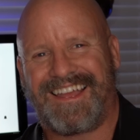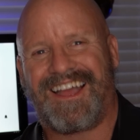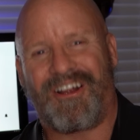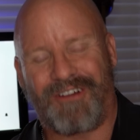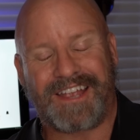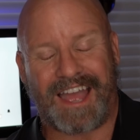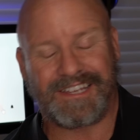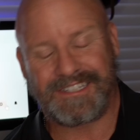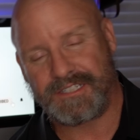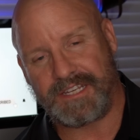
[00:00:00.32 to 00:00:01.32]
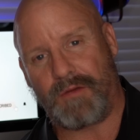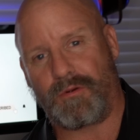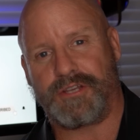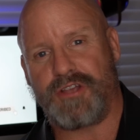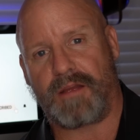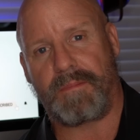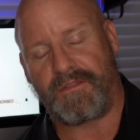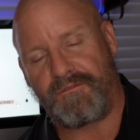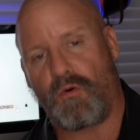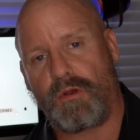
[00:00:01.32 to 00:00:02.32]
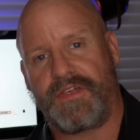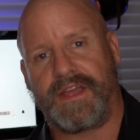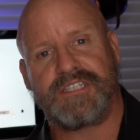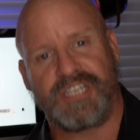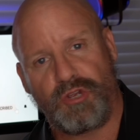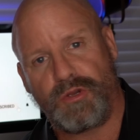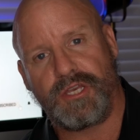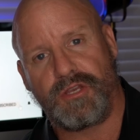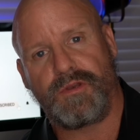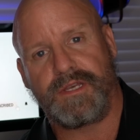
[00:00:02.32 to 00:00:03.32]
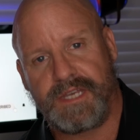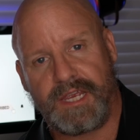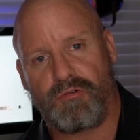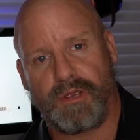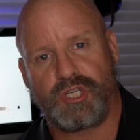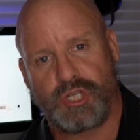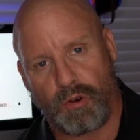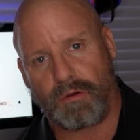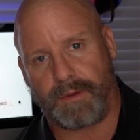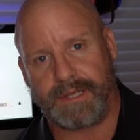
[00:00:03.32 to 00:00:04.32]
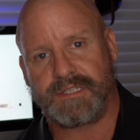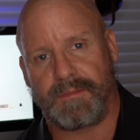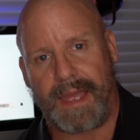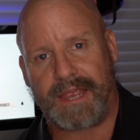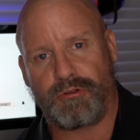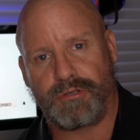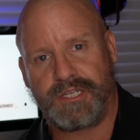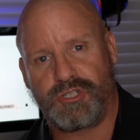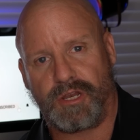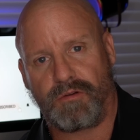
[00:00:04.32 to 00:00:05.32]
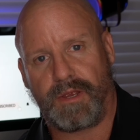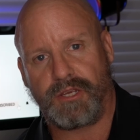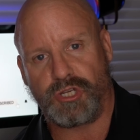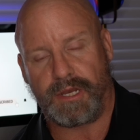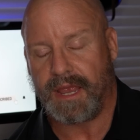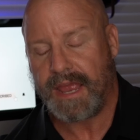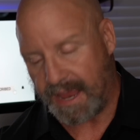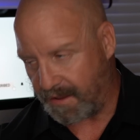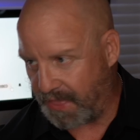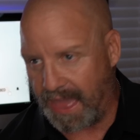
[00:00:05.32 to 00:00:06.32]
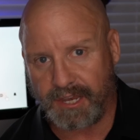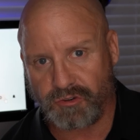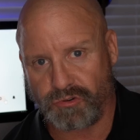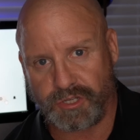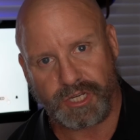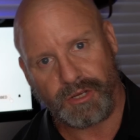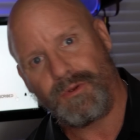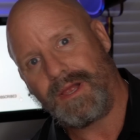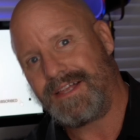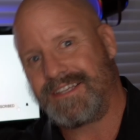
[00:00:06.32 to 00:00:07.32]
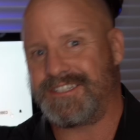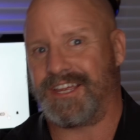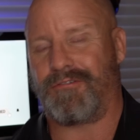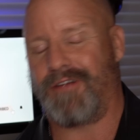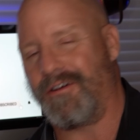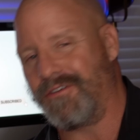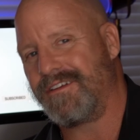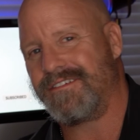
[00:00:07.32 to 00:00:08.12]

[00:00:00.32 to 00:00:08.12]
All right, guys, today we're going to talk about the four things that you can do to decrease your risk of macular degeneration. If that interests you, stick around.